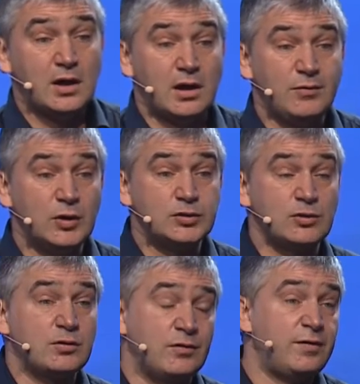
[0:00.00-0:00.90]
We also
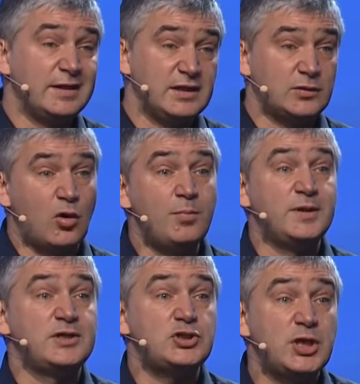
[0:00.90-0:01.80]
co-funded
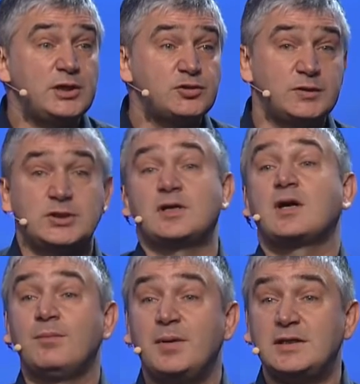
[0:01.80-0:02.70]
OpenExchange, which is a
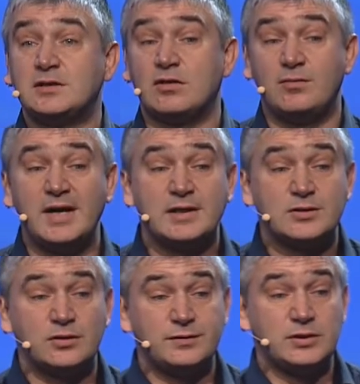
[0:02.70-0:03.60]
competitor of
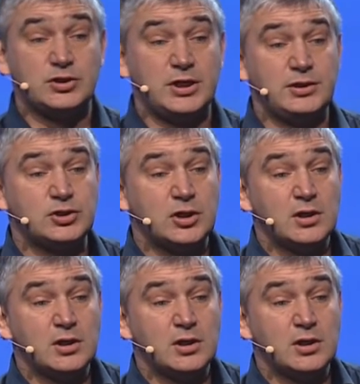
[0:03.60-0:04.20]
Microsoft Exchange,